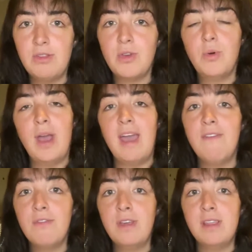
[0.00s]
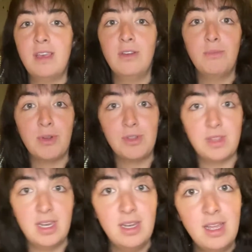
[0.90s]
So every single
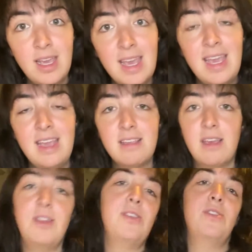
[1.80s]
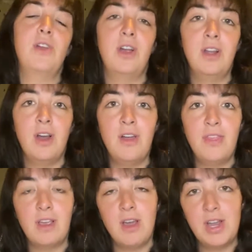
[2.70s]
person is going to start on
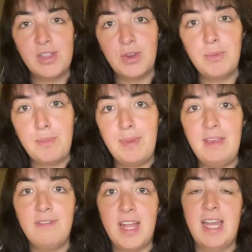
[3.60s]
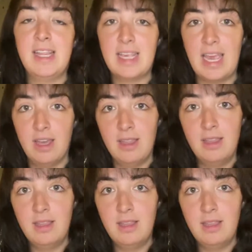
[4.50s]
the concert B flat scale.